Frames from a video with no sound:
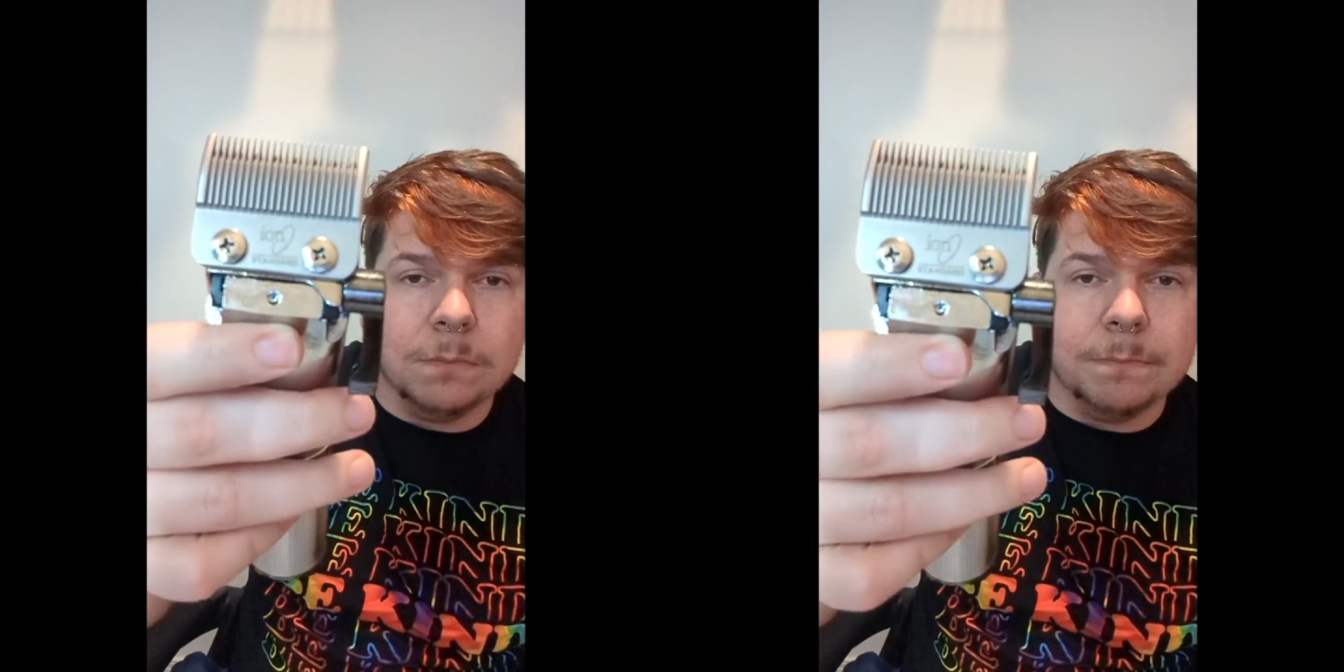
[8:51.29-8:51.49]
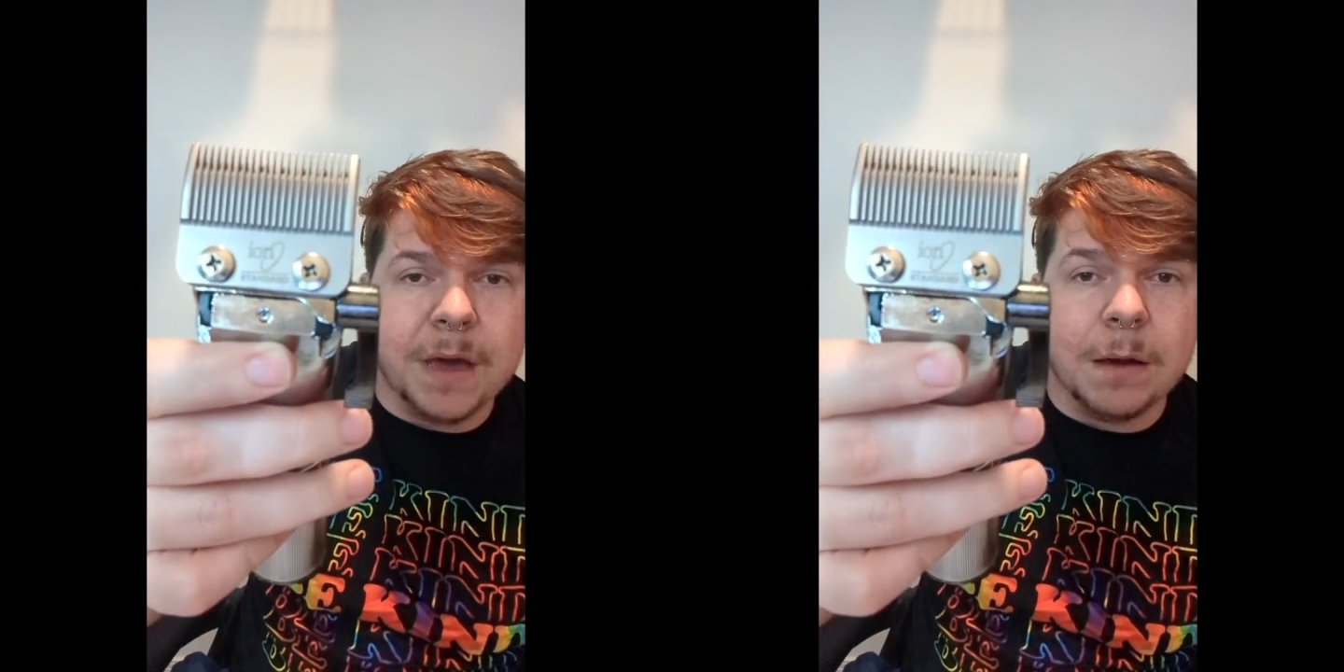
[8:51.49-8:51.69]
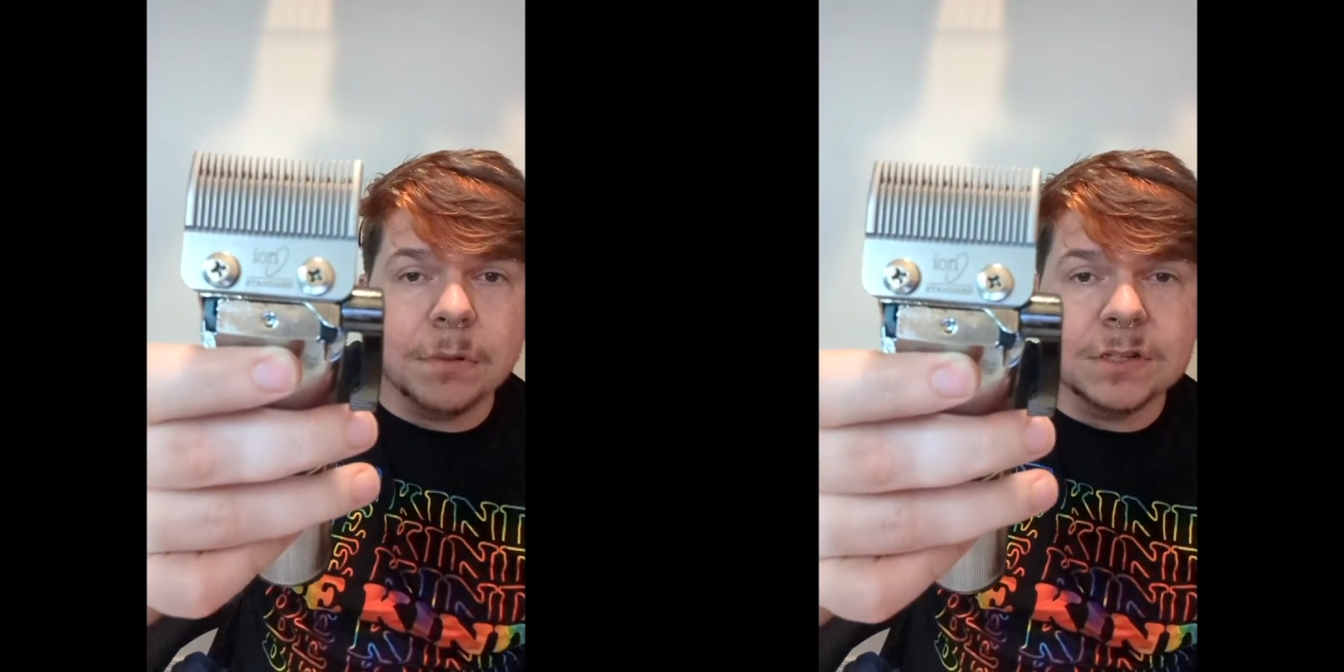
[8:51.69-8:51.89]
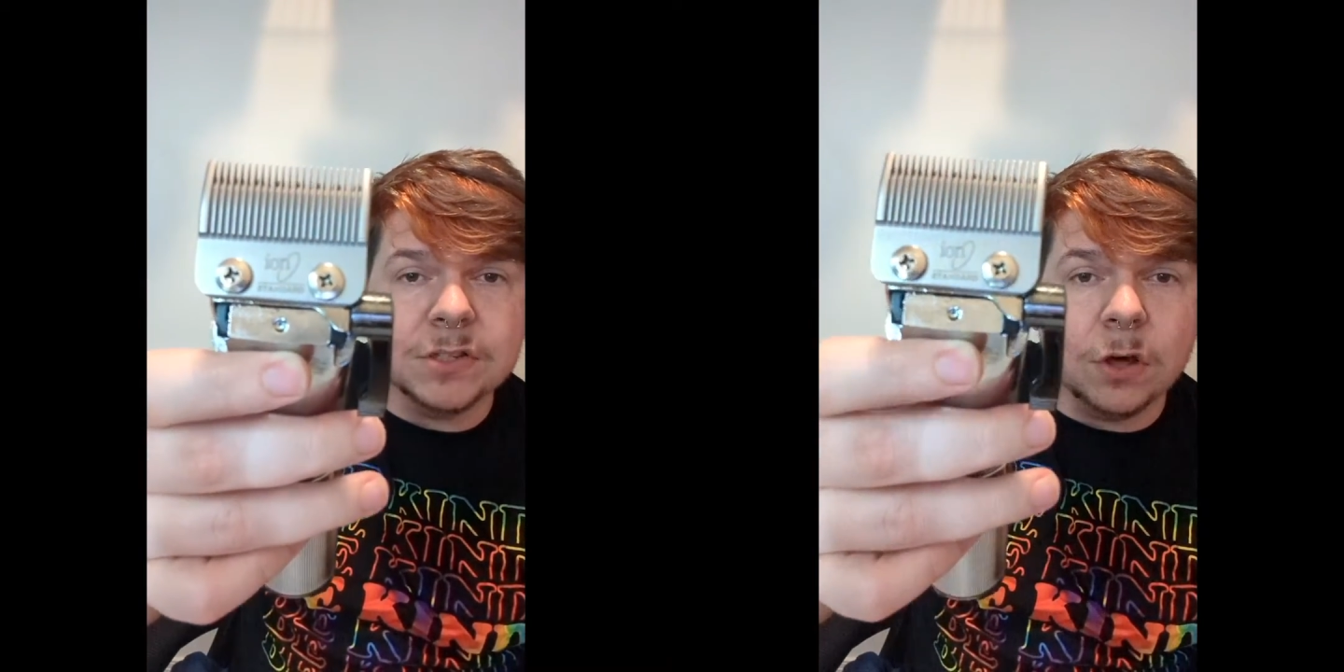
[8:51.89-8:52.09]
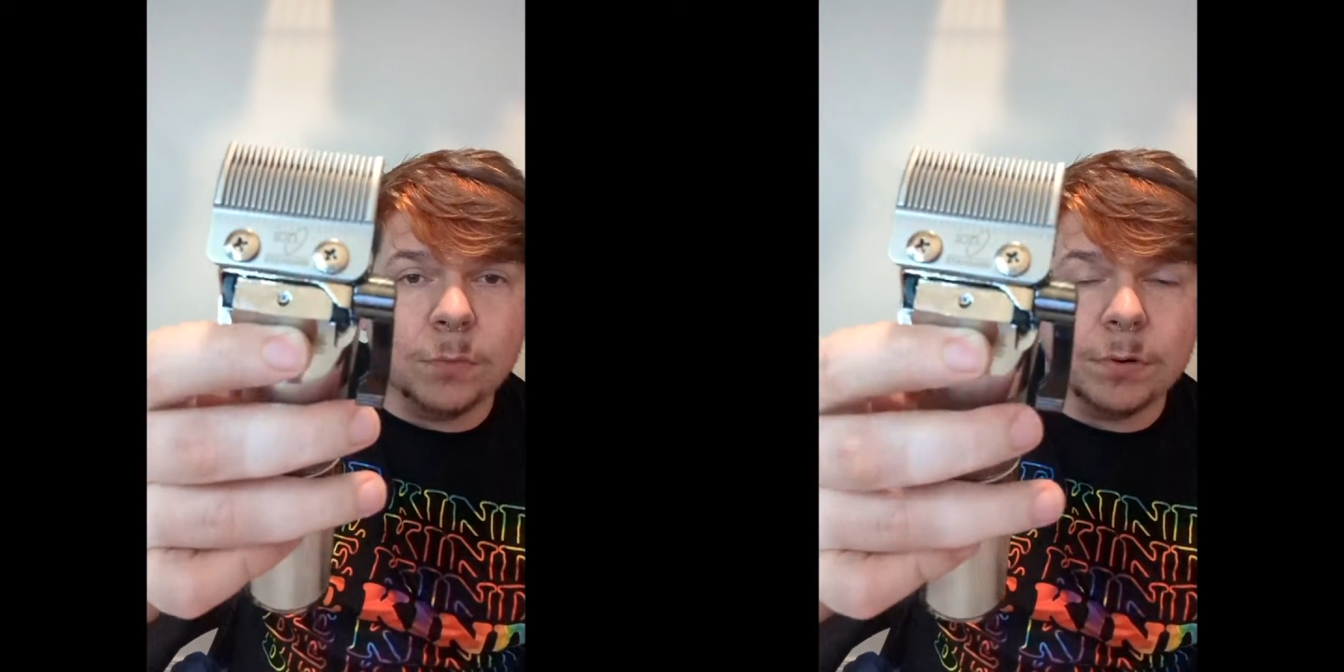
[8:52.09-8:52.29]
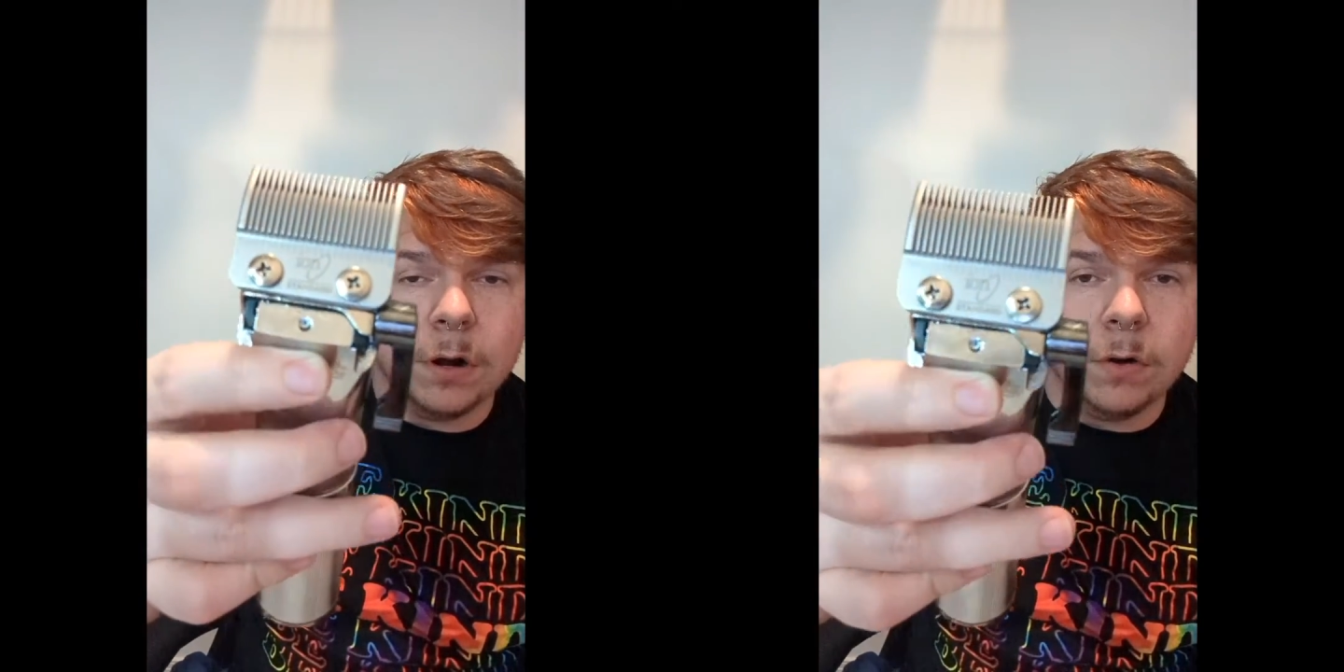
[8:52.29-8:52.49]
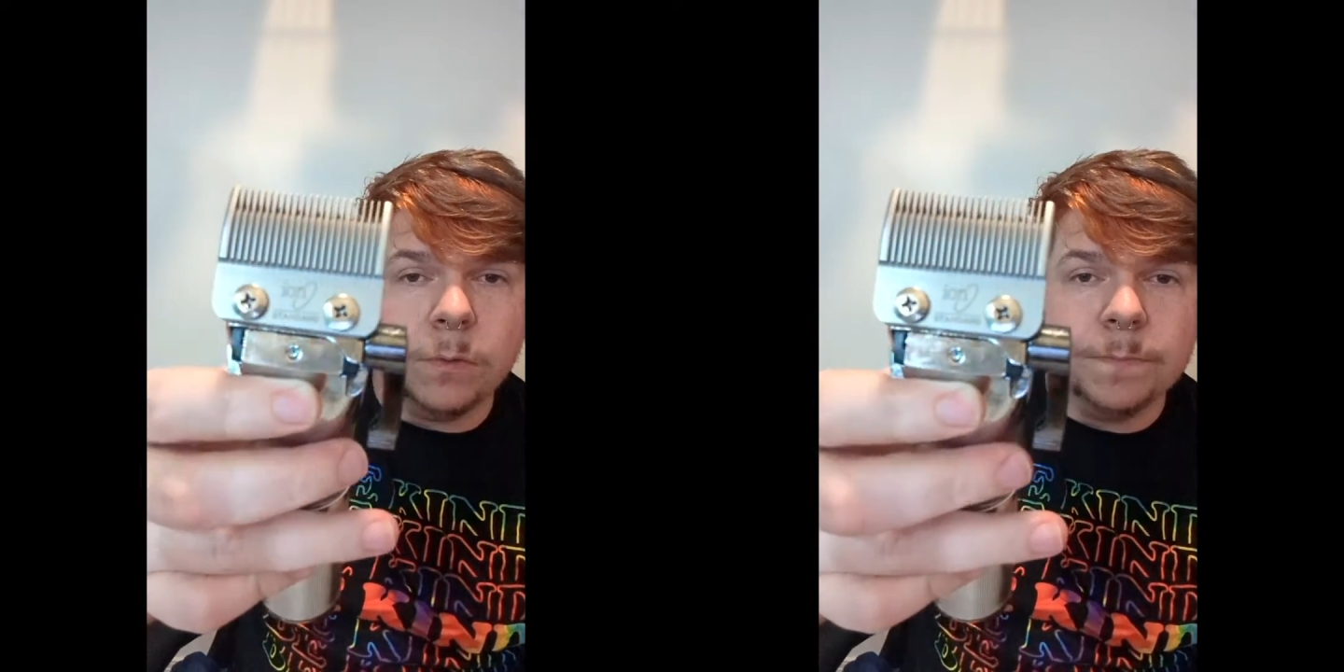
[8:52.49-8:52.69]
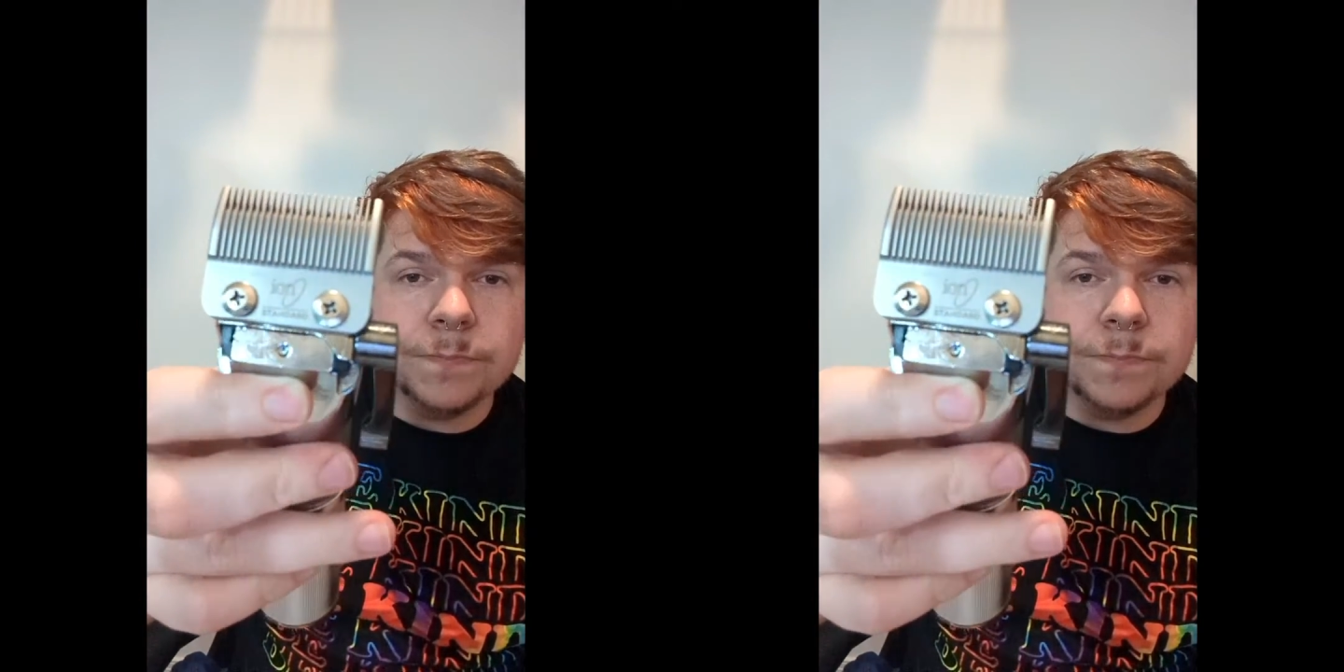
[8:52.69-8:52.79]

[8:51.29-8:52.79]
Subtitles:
Babyliss Low Pro